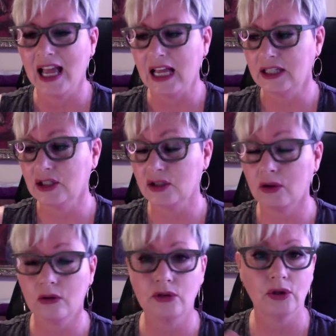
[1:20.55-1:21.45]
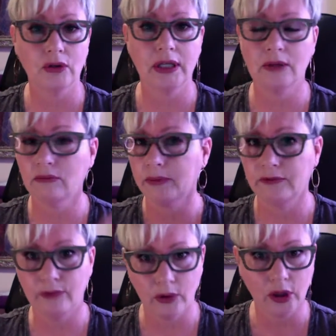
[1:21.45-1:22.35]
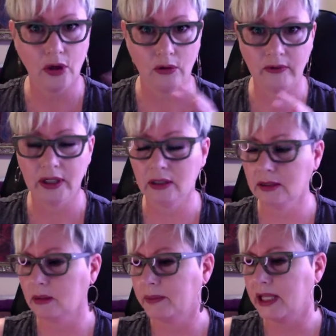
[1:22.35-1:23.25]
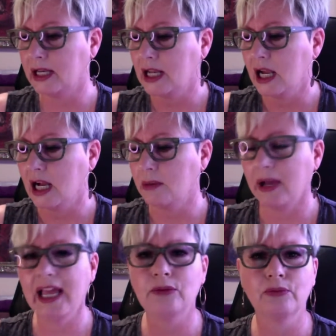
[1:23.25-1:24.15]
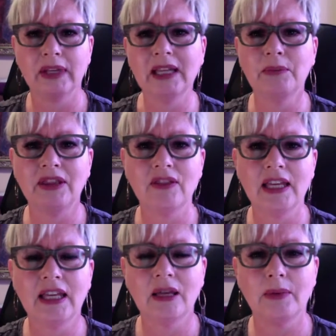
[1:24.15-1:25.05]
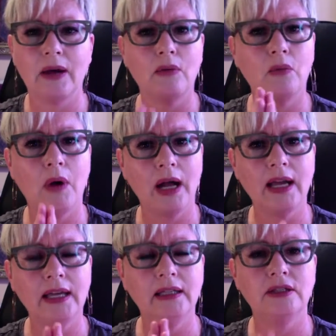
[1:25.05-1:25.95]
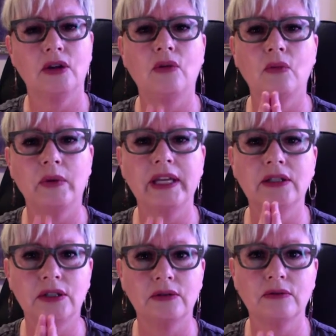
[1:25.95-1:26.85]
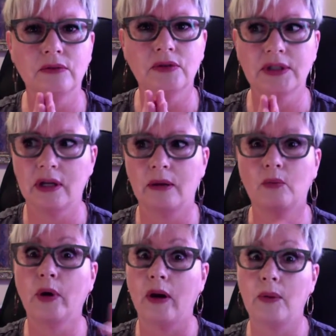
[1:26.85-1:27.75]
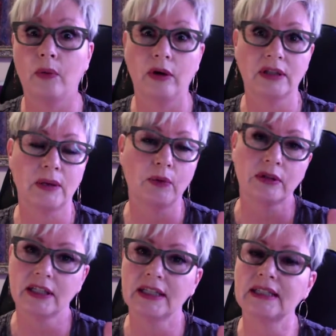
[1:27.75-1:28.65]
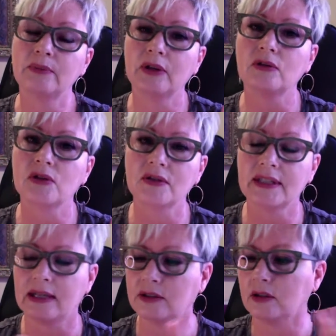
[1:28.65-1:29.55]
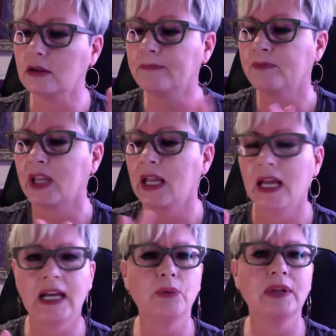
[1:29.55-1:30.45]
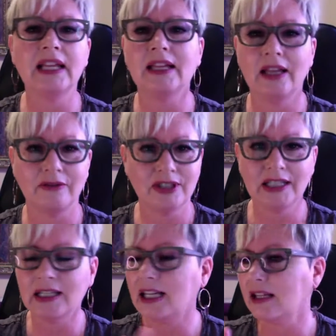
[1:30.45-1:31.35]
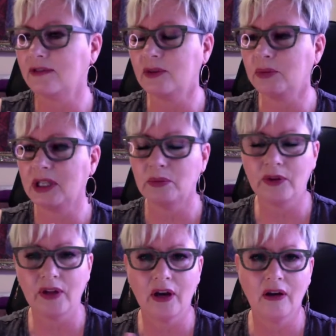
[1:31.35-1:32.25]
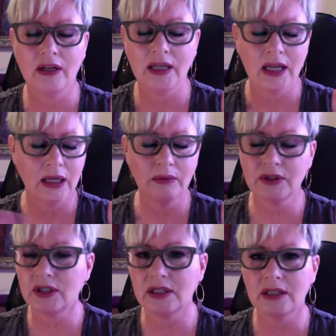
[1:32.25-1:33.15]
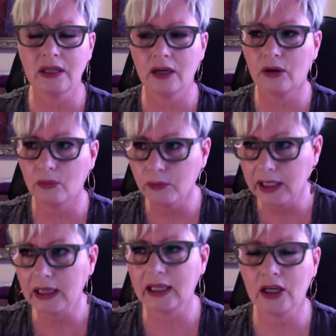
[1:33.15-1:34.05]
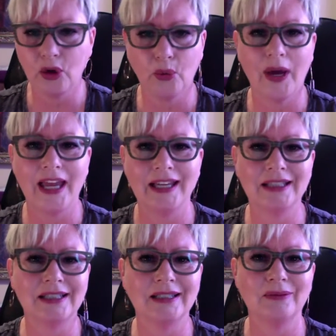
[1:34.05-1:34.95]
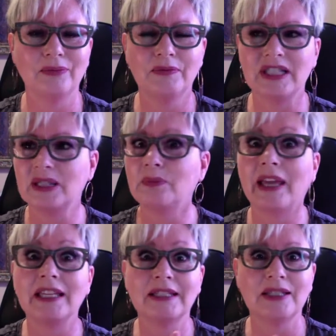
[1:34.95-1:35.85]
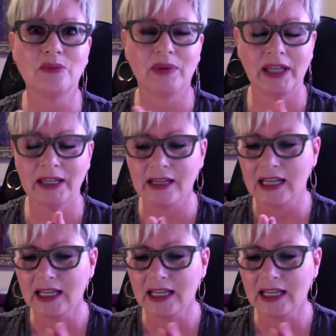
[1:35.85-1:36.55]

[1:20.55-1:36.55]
And so before COVID a little bit, I had really been thinking about why don't we do where I worked at a spiritual center, and I really loved it, and I loved the people there, and it was just a really great space to be.